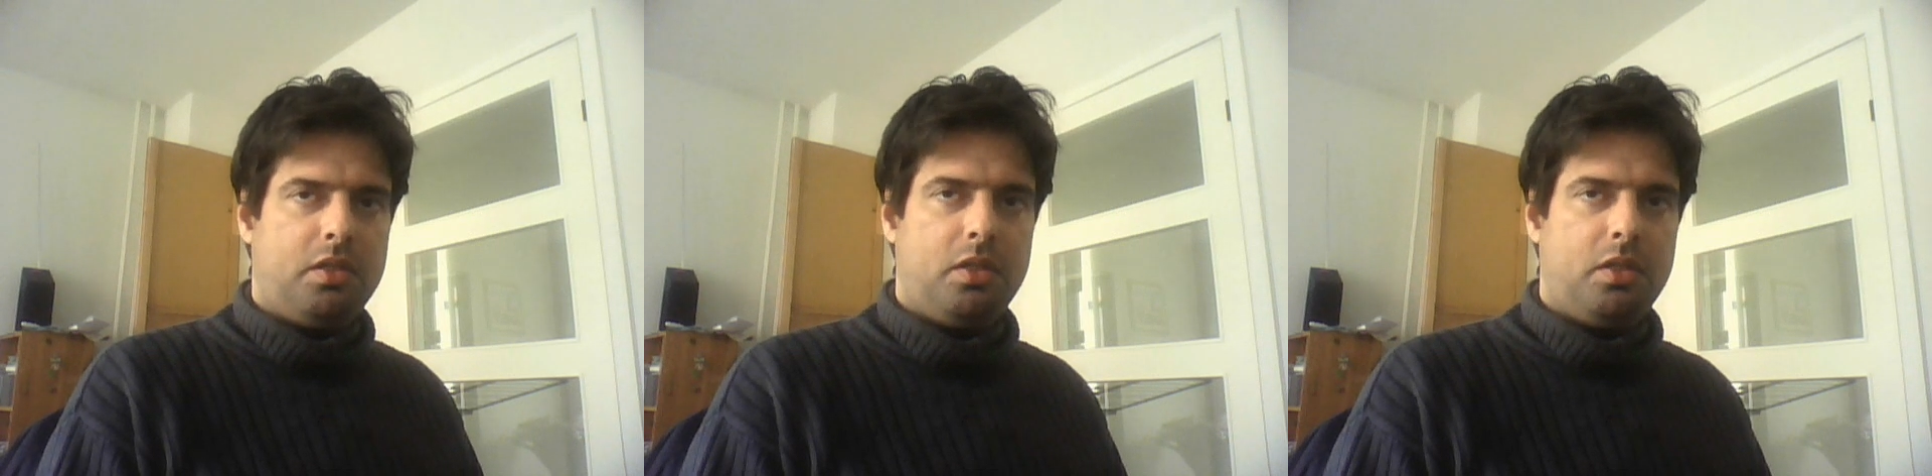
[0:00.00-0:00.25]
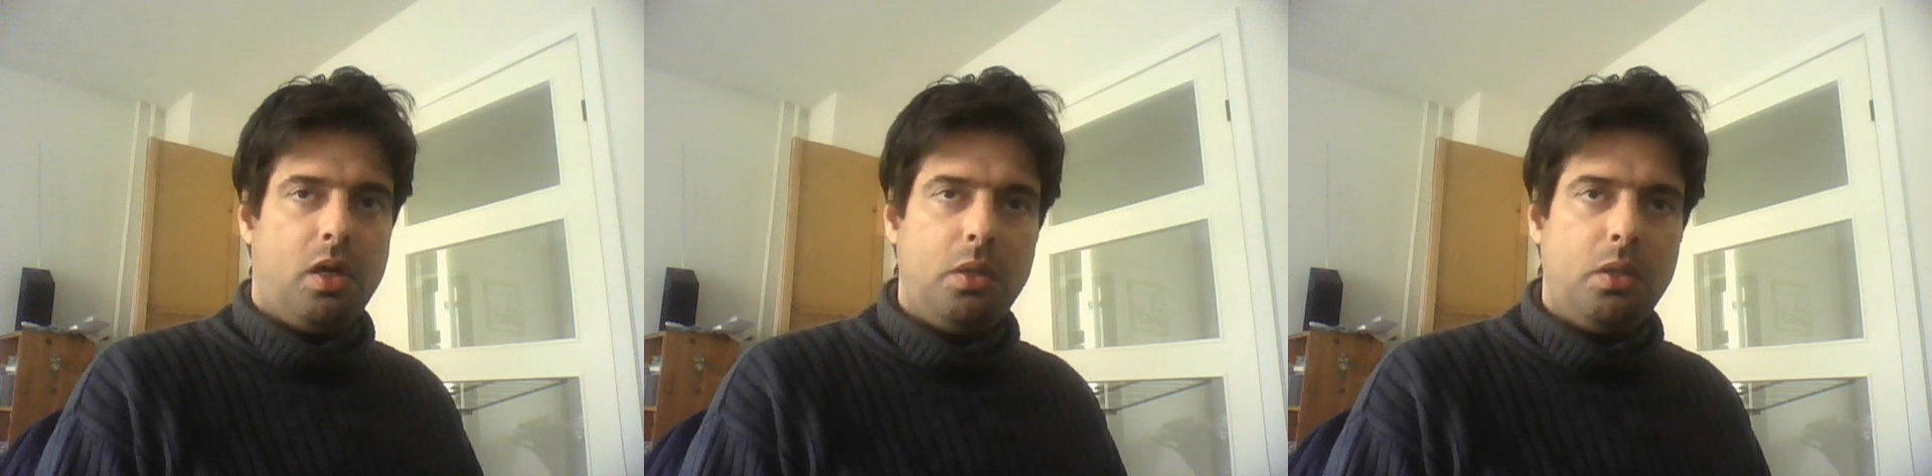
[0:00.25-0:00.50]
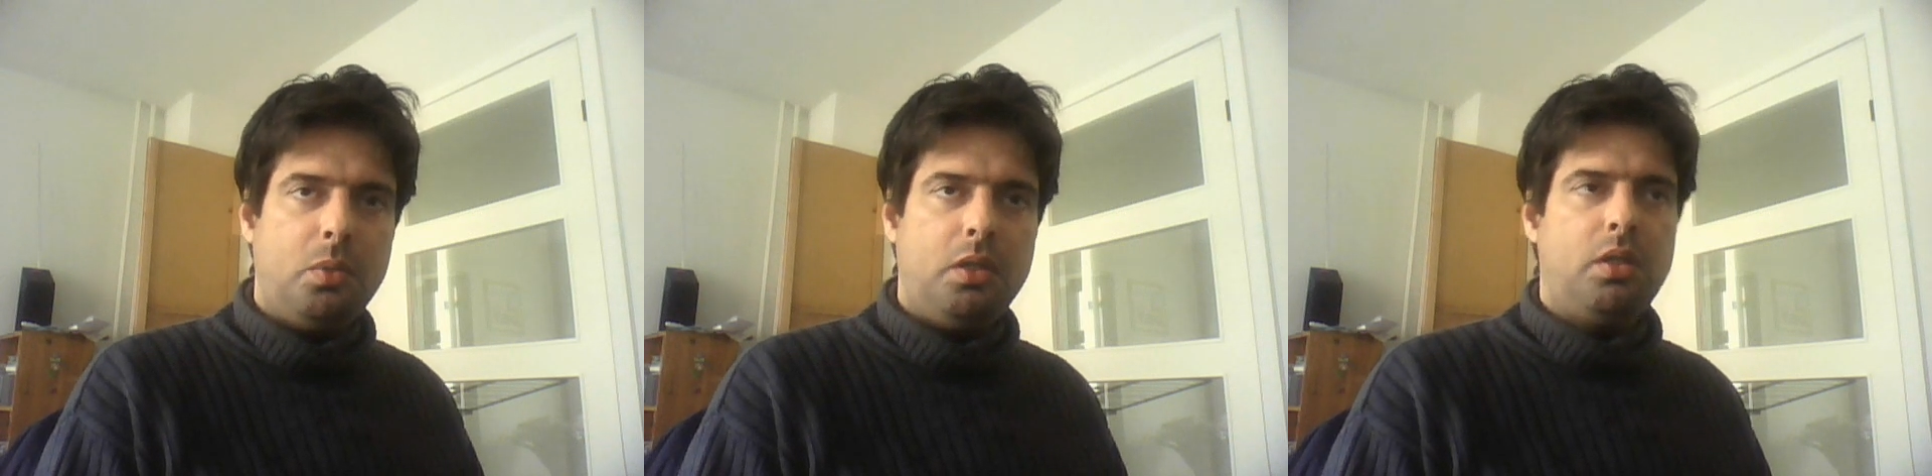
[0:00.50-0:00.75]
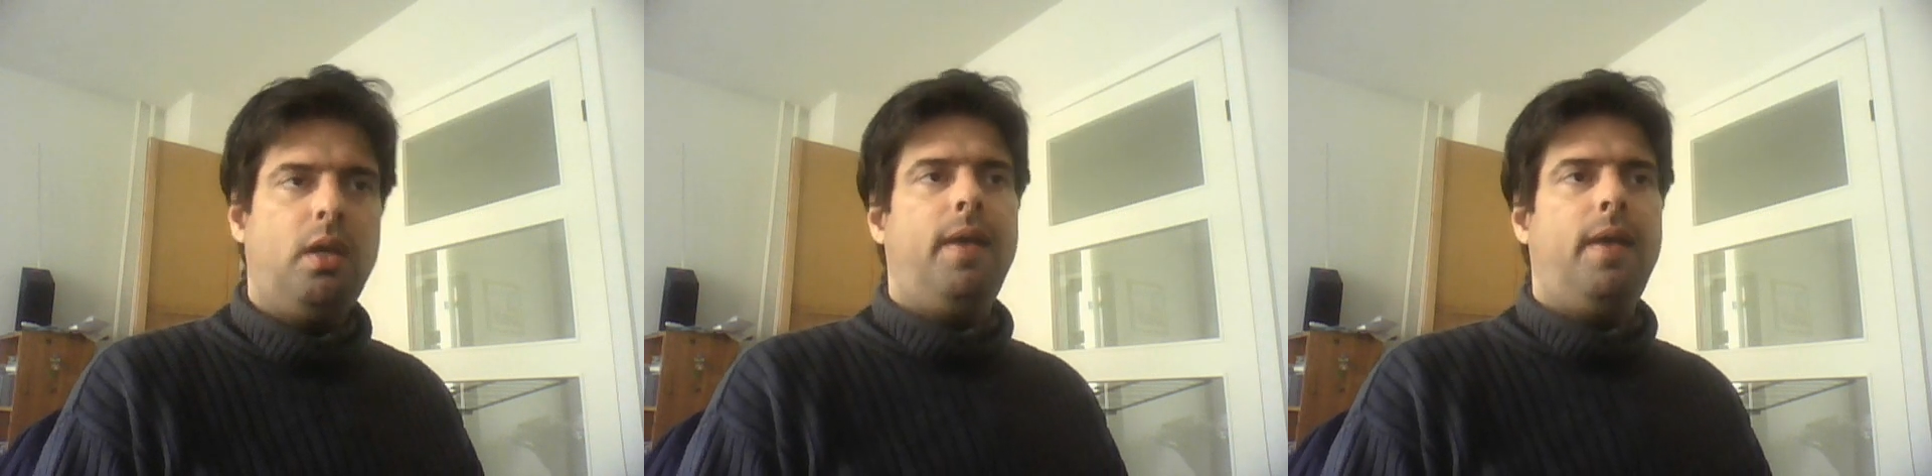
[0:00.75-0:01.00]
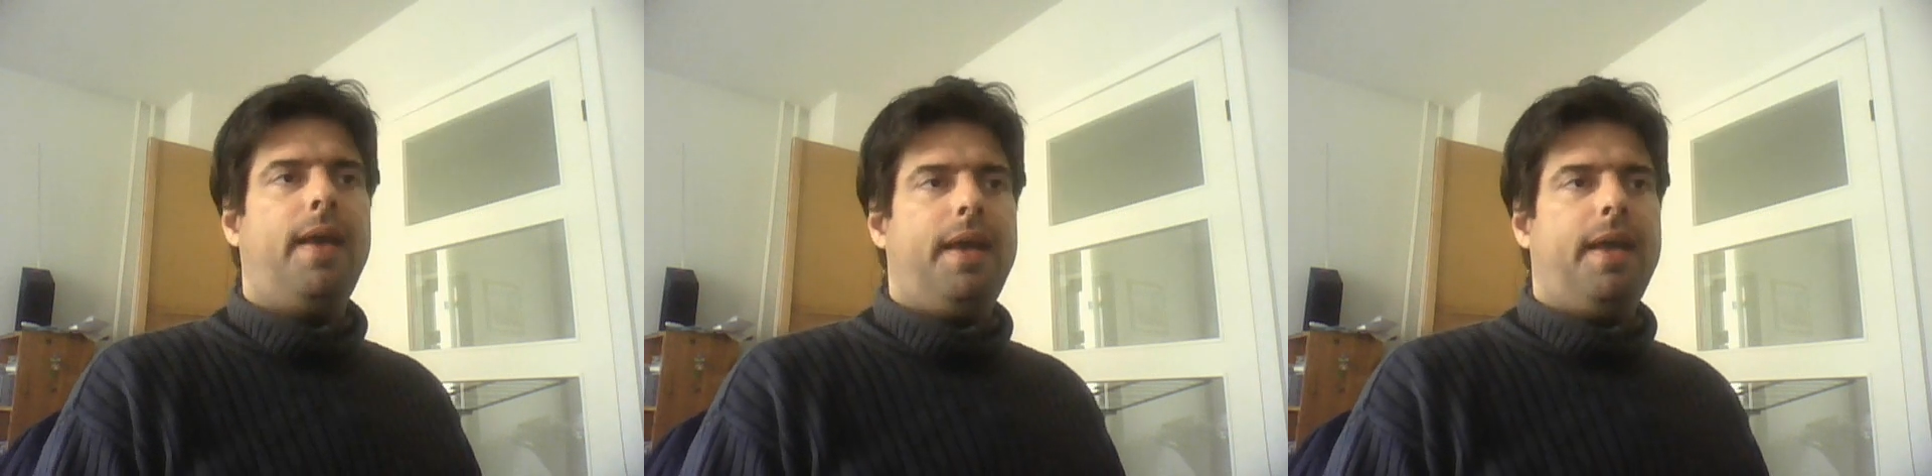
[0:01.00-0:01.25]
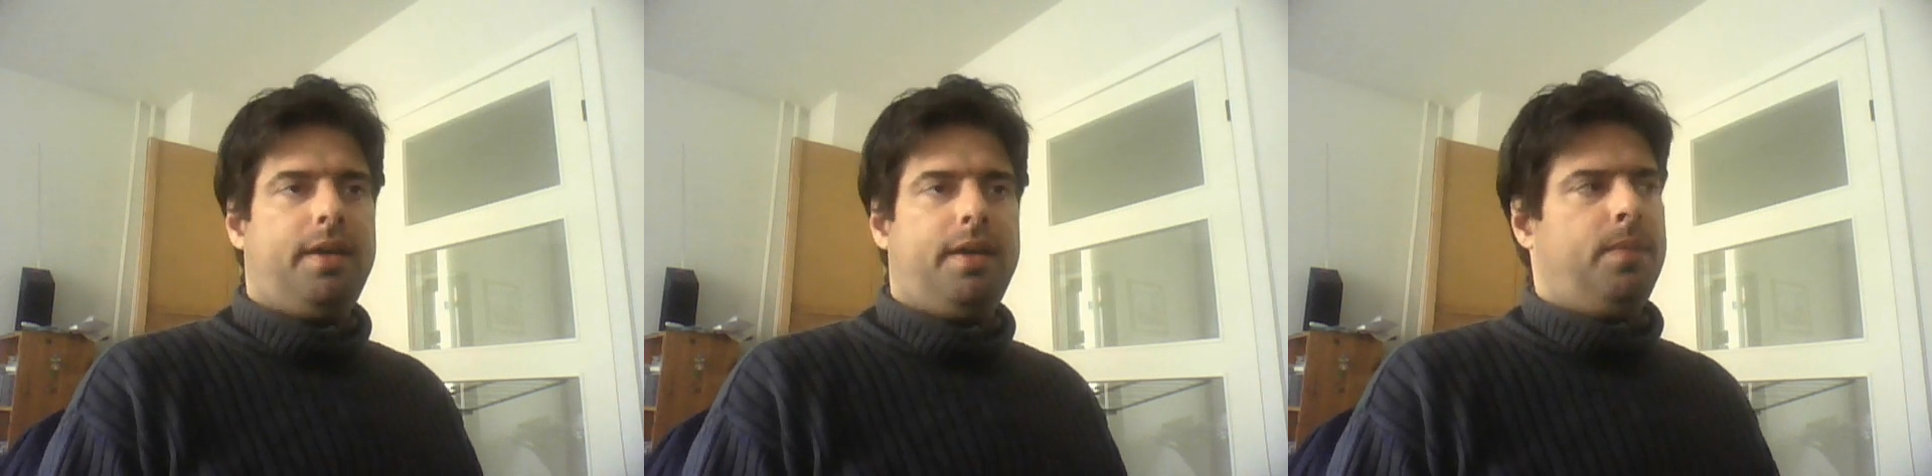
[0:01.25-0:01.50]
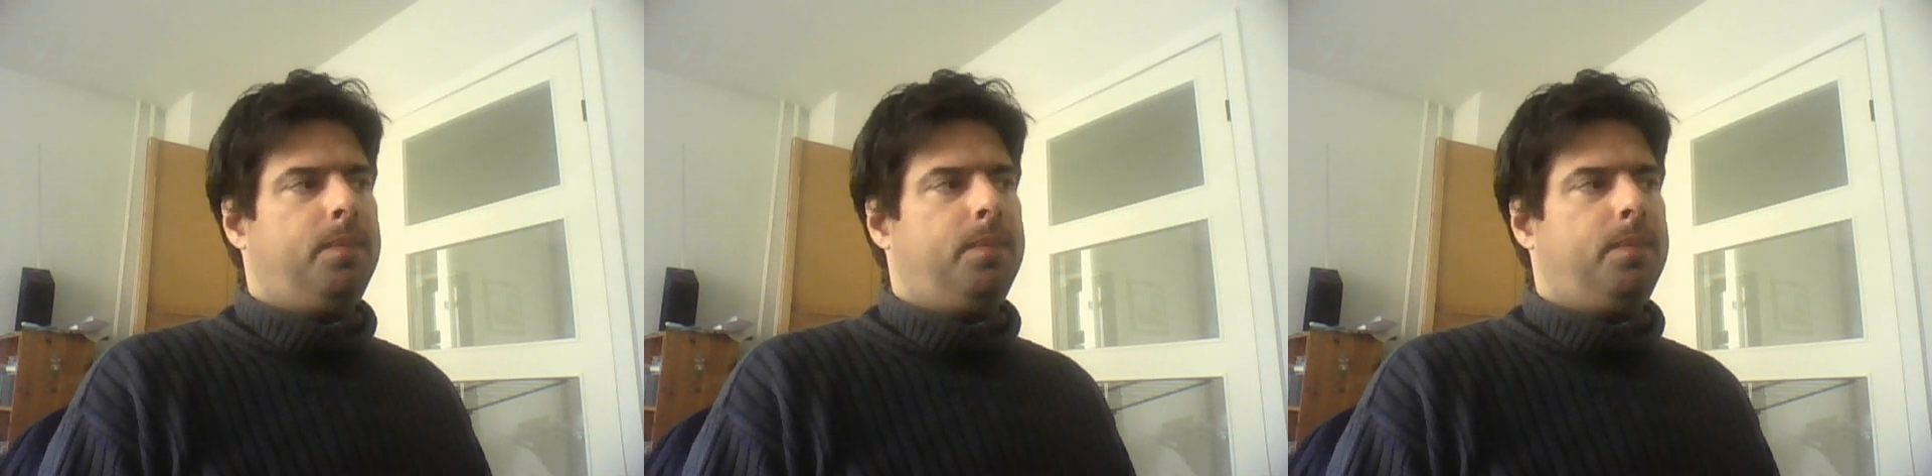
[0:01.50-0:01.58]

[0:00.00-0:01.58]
it's in Hollywood. And